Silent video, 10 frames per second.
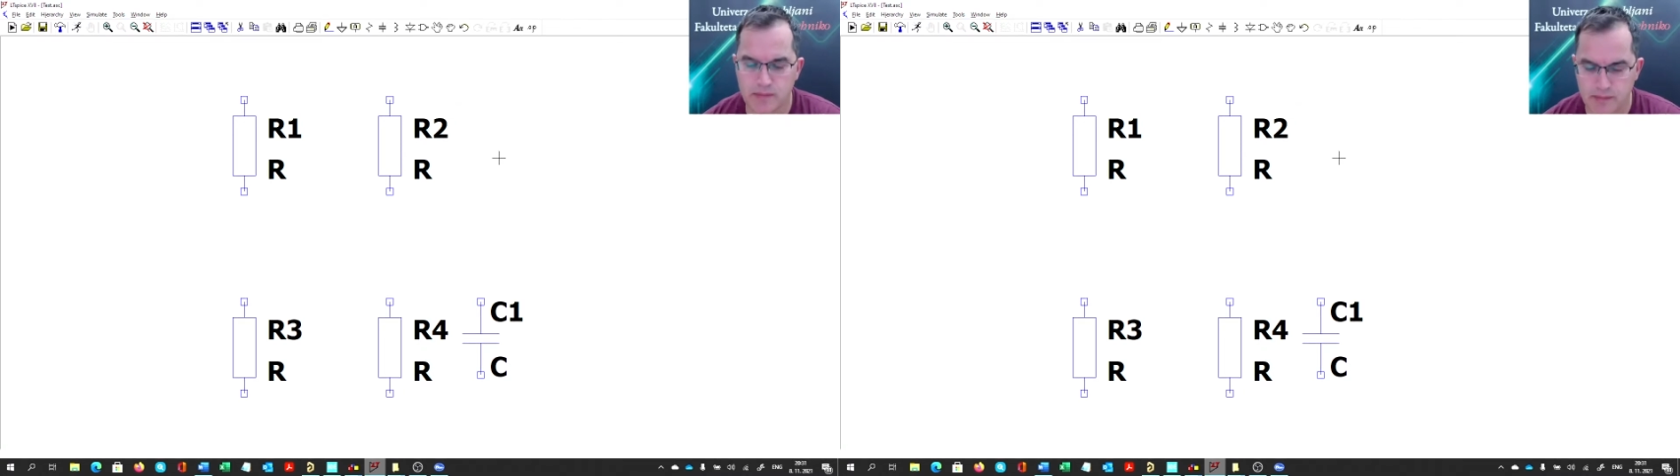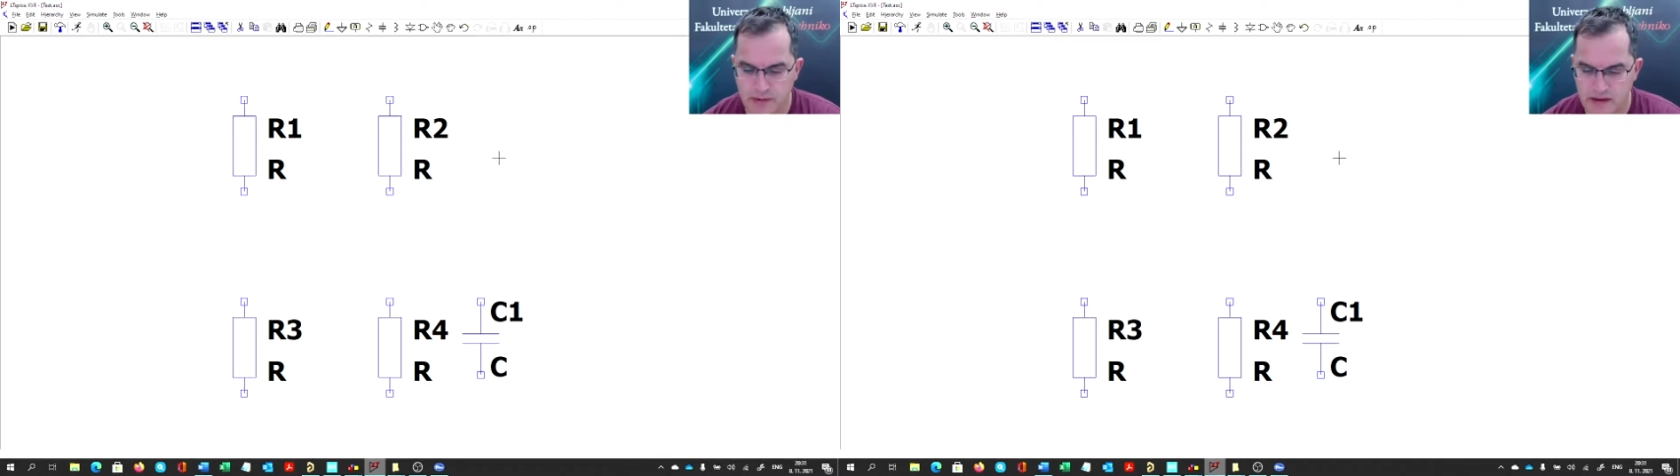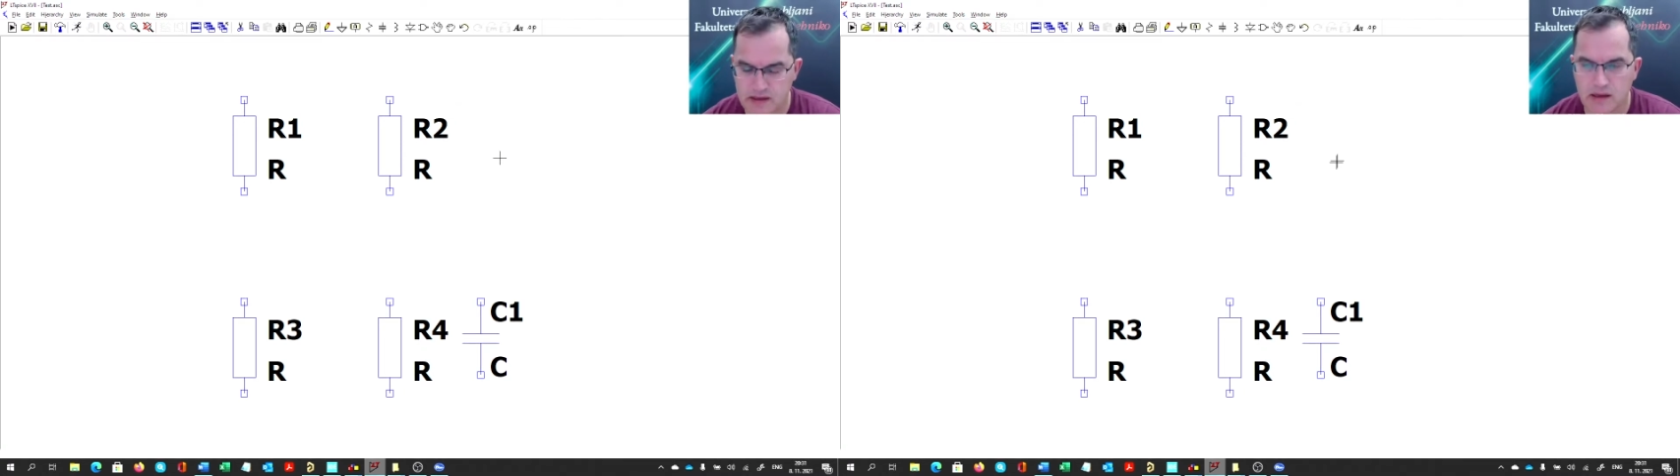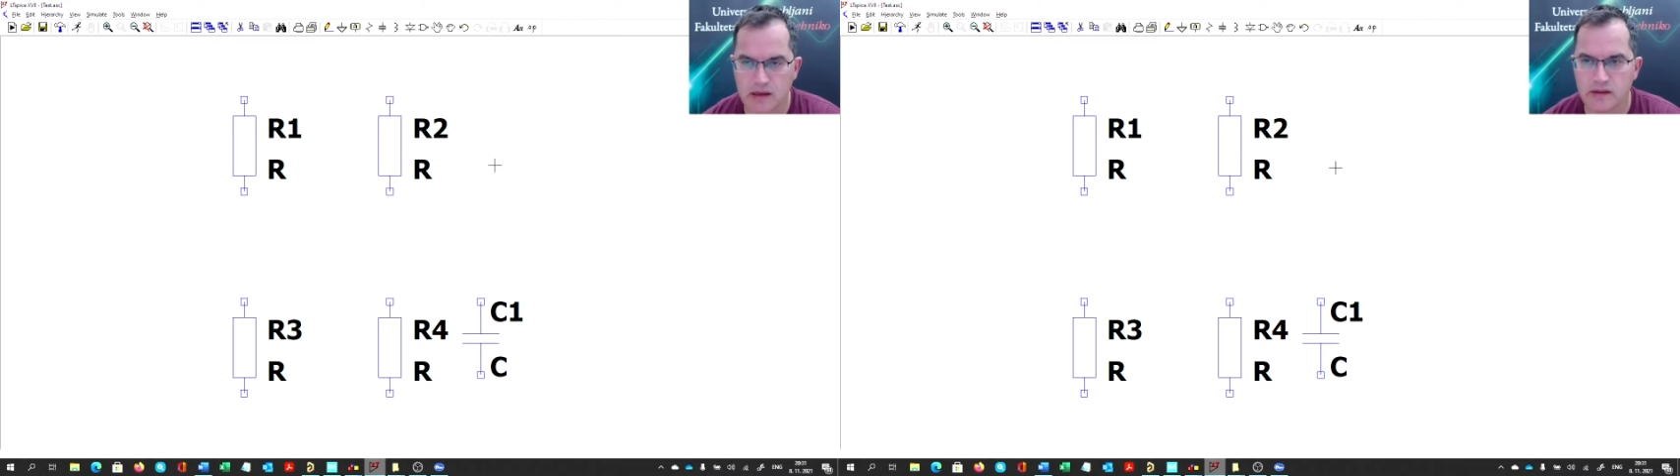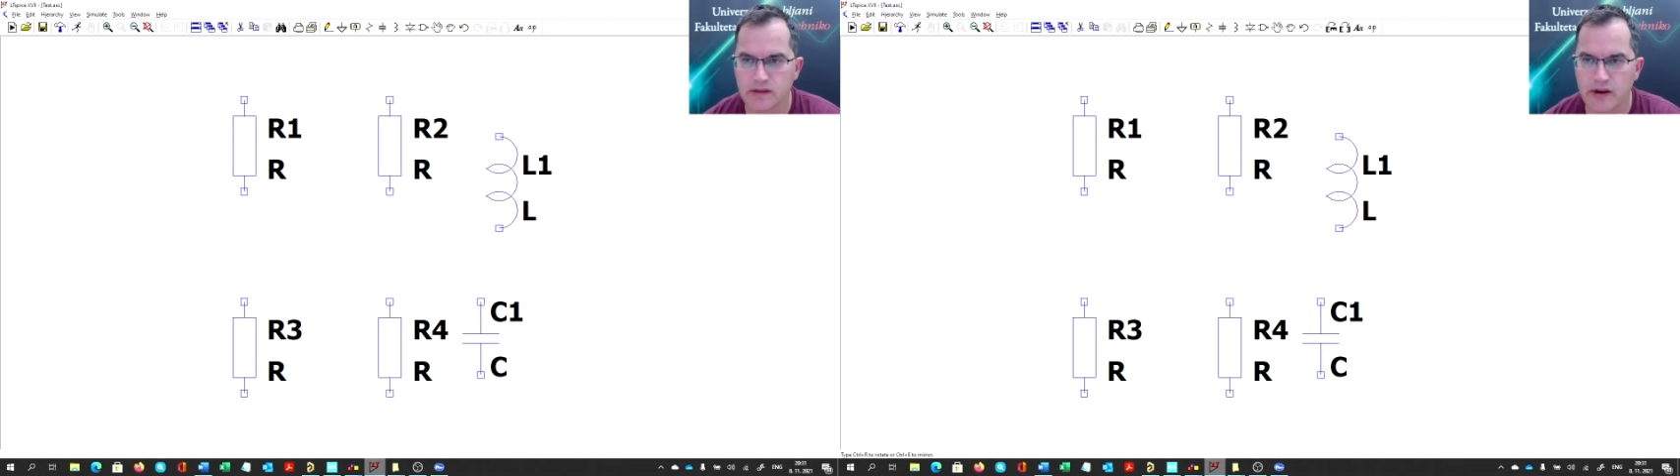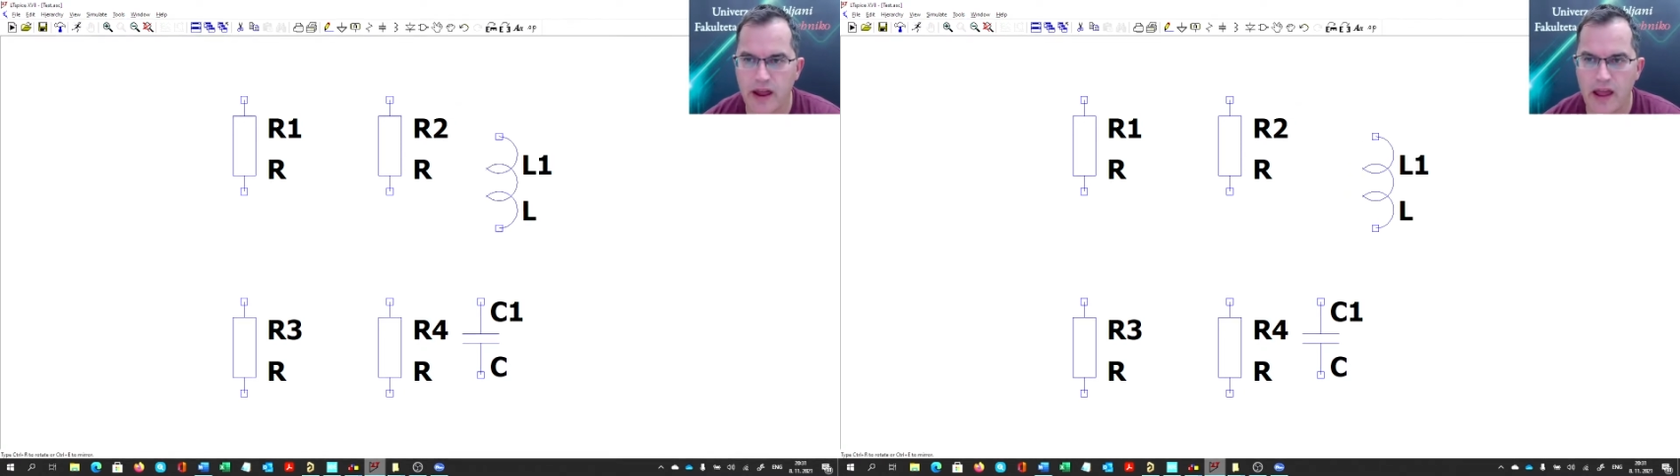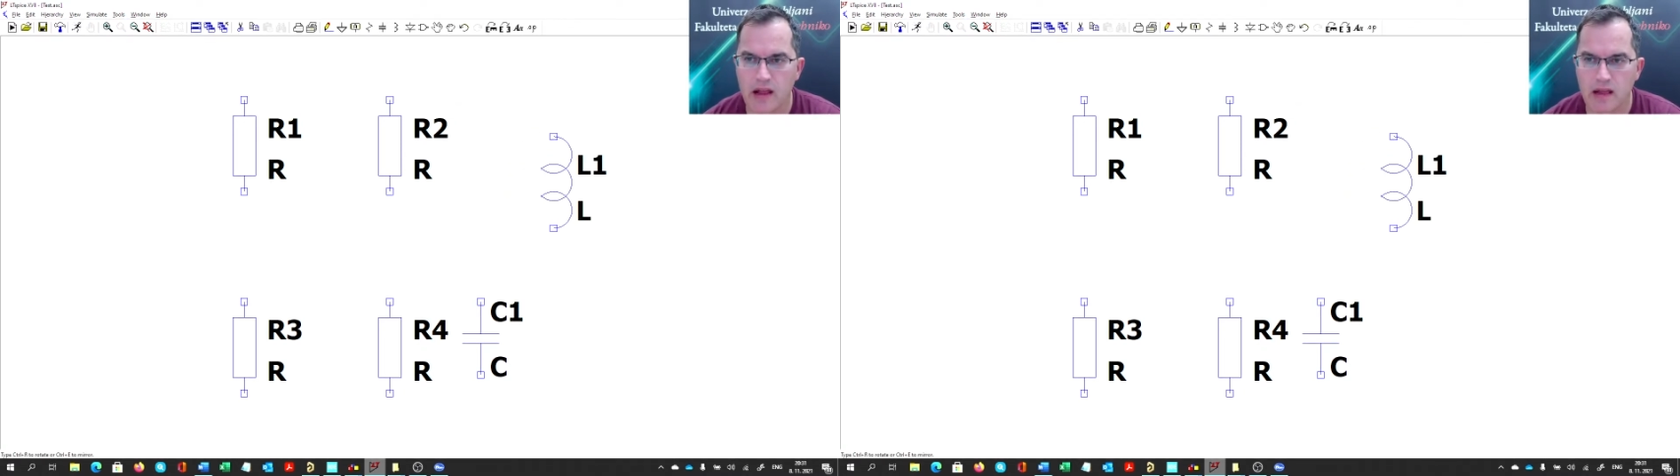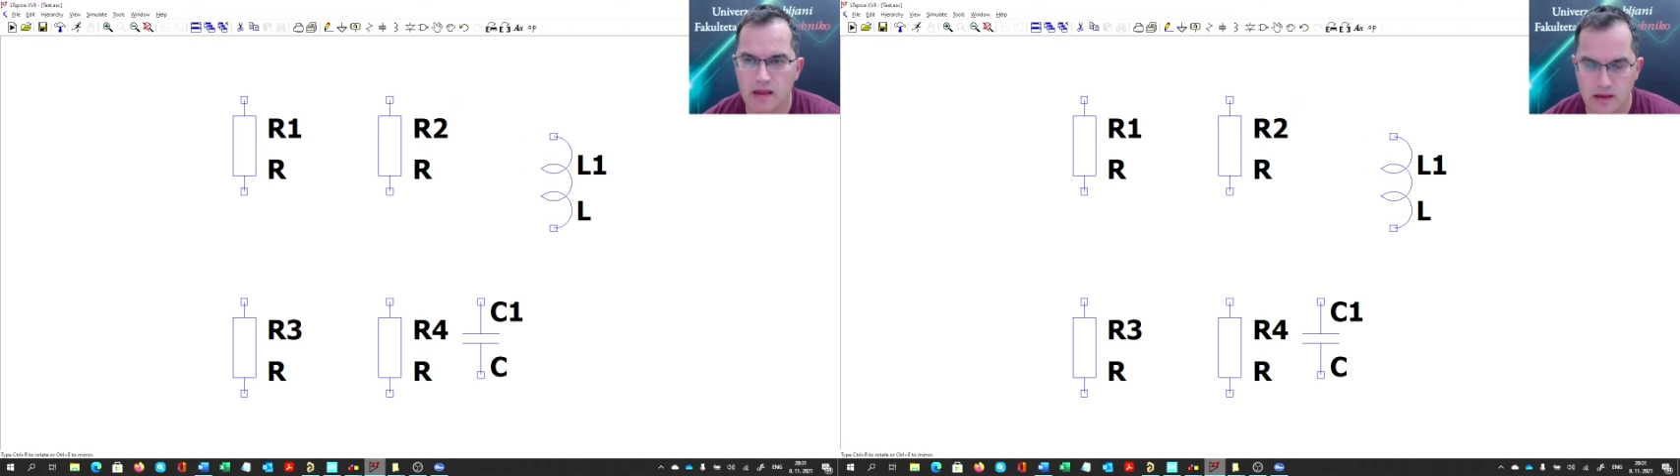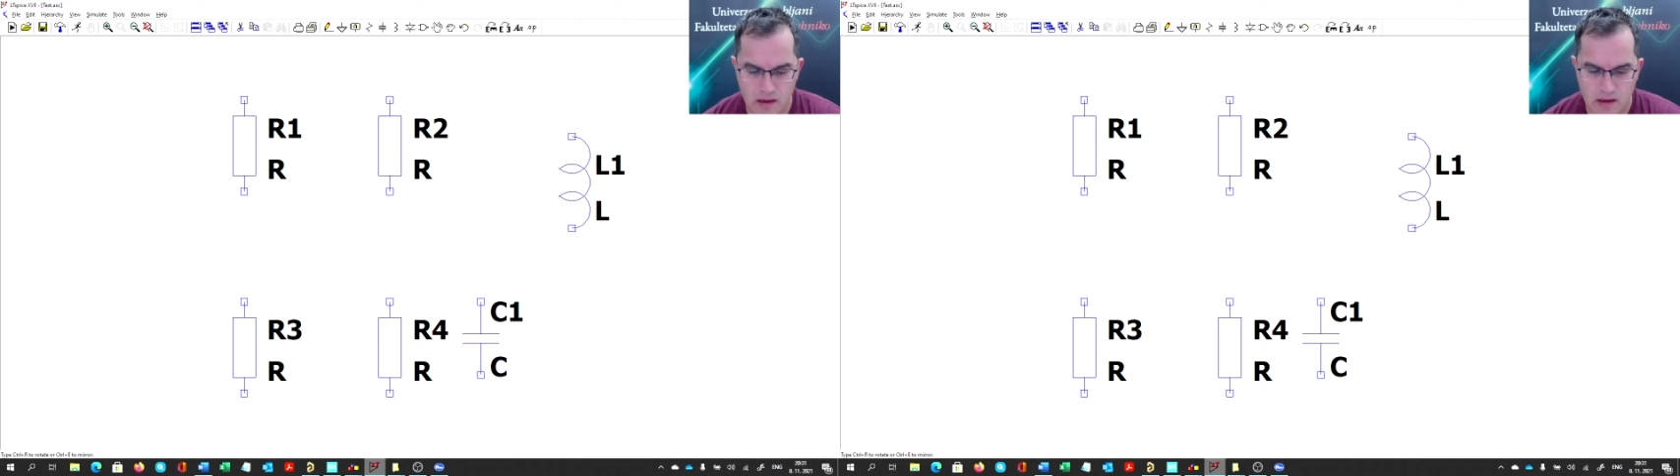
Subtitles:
pressing letter L,